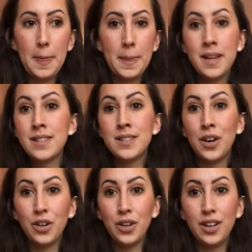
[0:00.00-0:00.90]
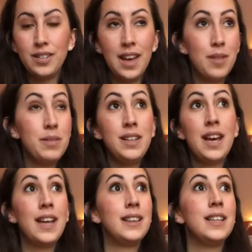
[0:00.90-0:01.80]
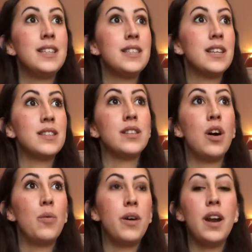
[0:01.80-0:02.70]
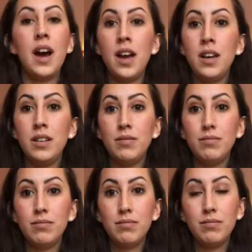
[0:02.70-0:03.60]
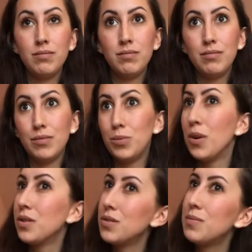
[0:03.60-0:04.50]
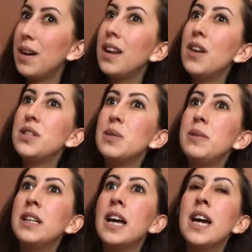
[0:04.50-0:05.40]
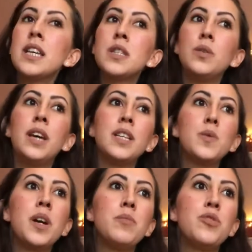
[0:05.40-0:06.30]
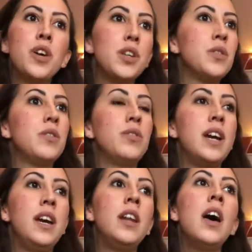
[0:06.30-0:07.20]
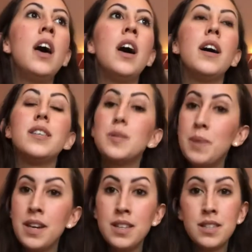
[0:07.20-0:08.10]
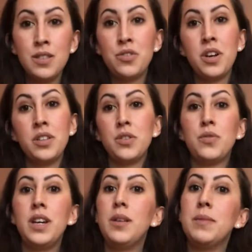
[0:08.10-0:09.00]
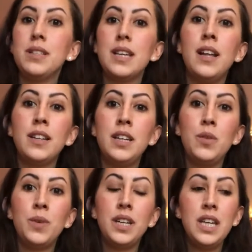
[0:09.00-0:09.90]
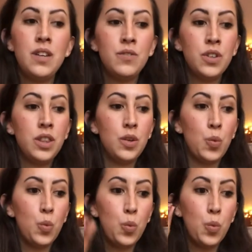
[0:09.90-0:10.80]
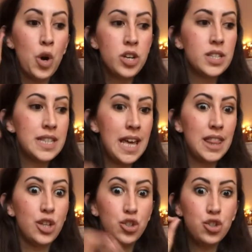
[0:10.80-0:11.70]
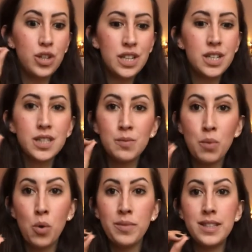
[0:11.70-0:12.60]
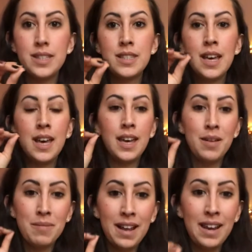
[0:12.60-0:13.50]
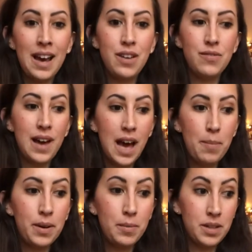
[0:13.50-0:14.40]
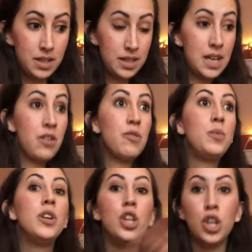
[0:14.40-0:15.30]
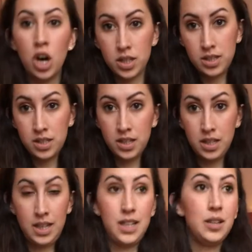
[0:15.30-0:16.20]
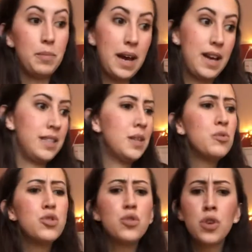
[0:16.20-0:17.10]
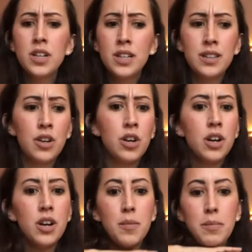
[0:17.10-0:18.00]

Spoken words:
That's not good. I mean, at least that's not what I want my life to be like. So that's why I'm trying to create a space and trying to create a mentality when even the worst and the shittiest moments in my life happen, because there have been a lot in the past, and I'm sure that there are gonna